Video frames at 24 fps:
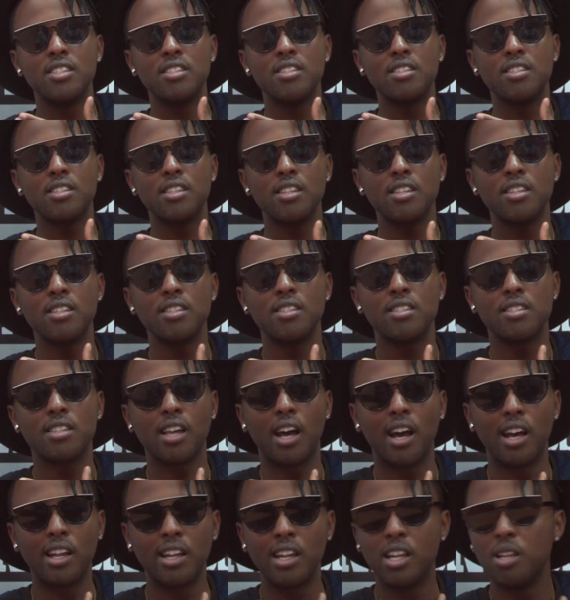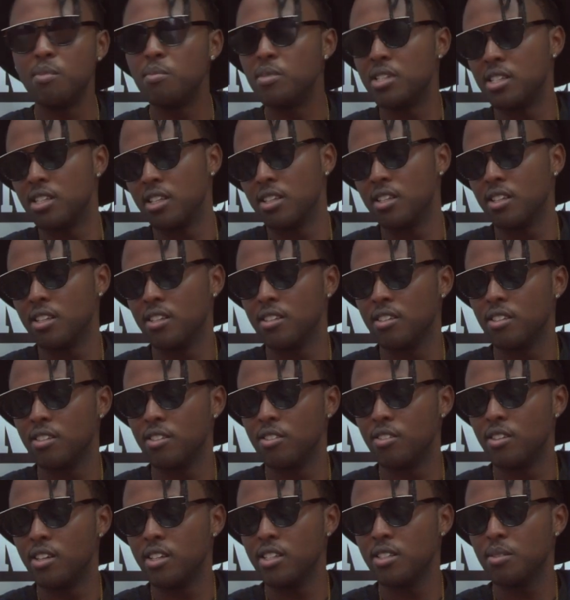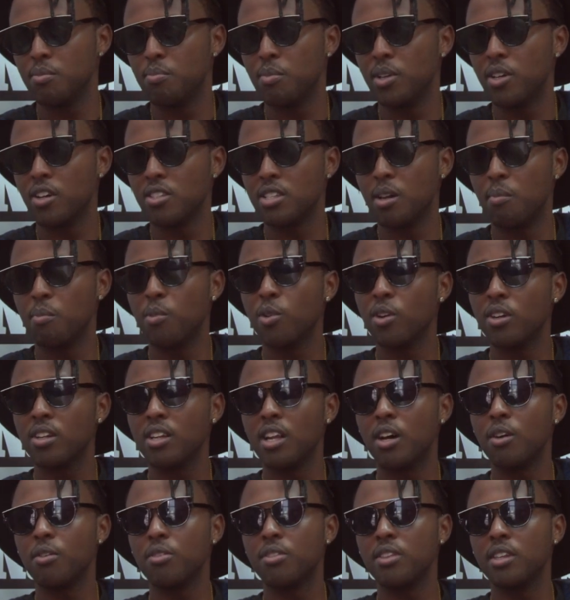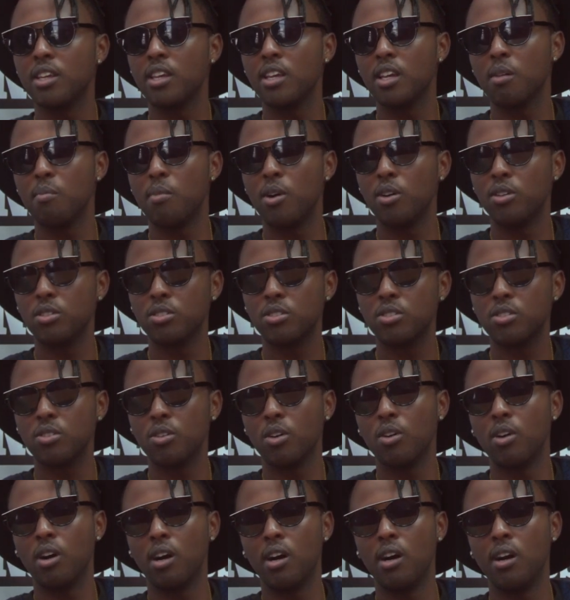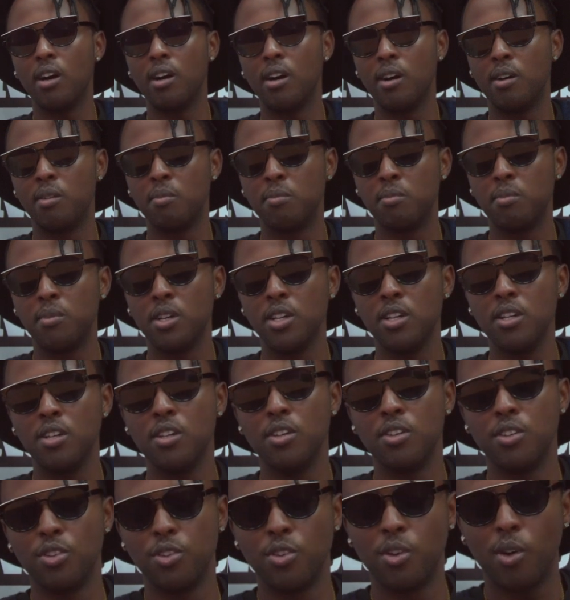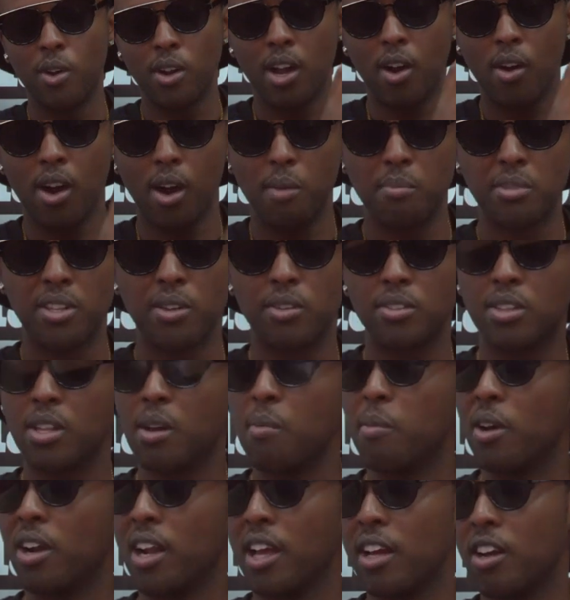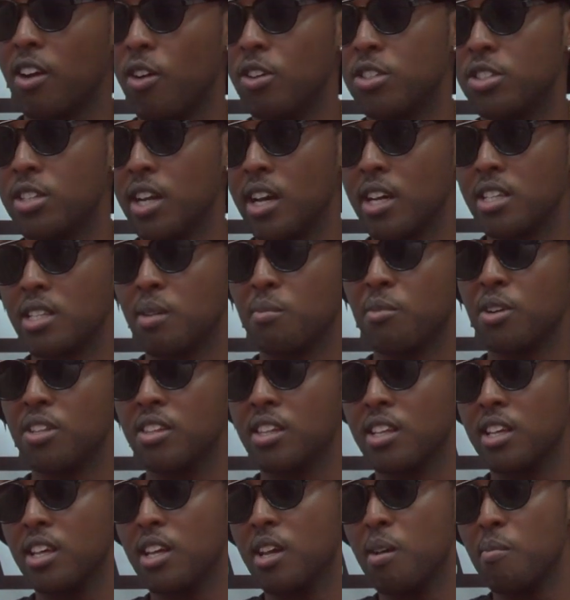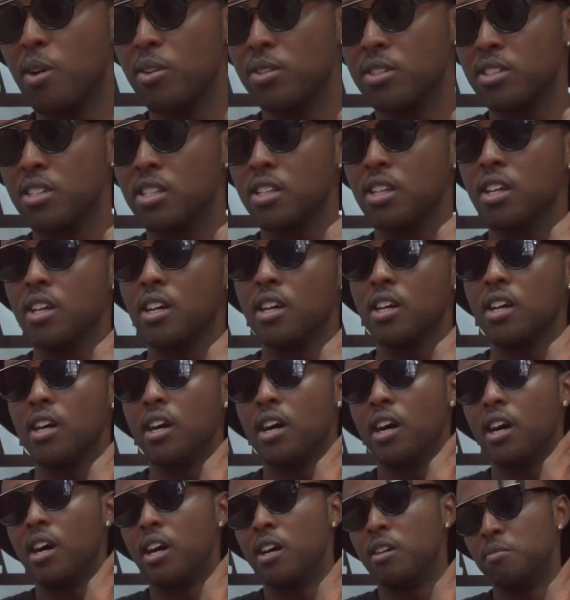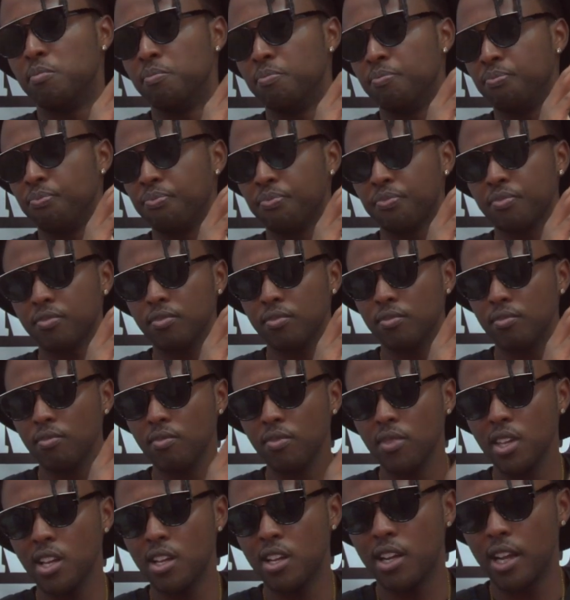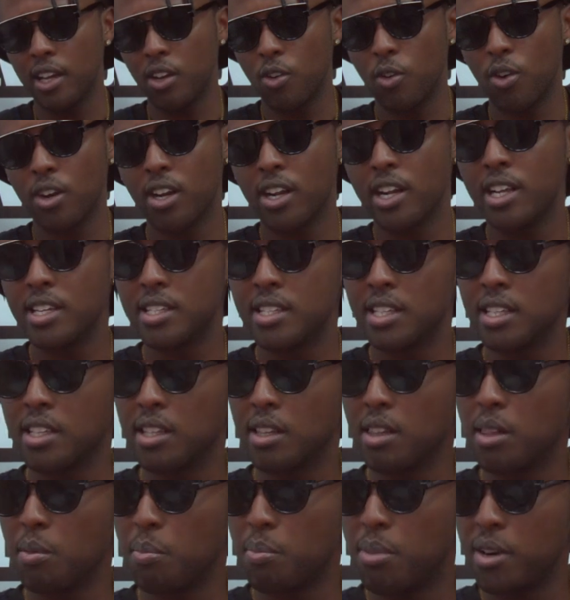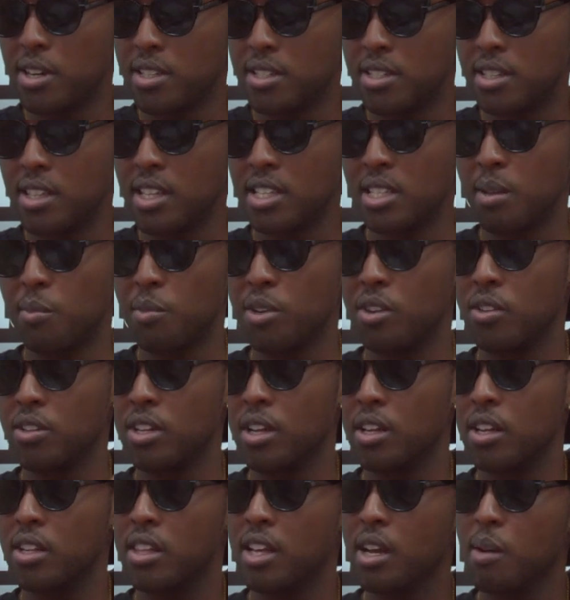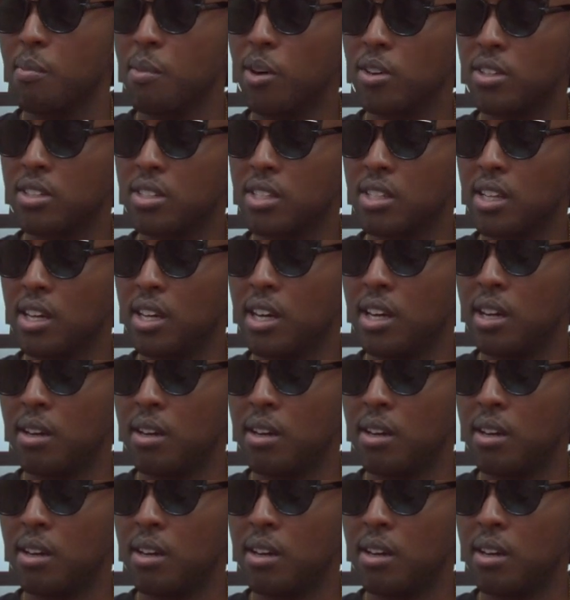is unlimited, right? Because I'm not now thinking about you know, now I'm not thinking about like contracts. I'm not thinking about like organizing the press things. I'm not thinking about